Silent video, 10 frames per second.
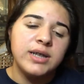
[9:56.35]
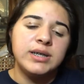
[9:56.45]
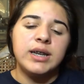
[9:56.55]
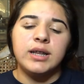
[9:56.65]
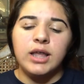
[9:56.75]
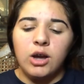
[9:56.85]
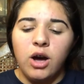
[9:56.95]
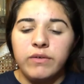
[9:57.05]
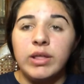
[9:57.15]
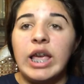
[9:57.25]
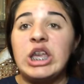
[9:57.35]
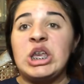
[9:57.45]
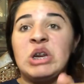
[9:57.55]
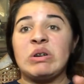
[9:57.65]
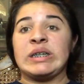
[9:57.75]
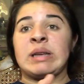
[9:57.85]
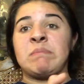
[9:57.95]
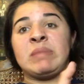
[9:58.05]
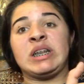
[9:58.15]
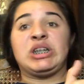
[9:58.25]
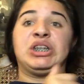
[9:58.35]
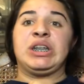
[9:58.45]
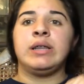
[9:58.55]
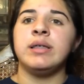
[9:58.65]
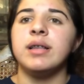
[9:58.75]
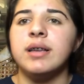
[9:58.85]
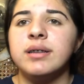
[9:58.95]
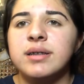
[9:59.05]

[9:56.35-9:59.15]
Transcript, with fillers: didn't click off and like, you're a dumb bitch in the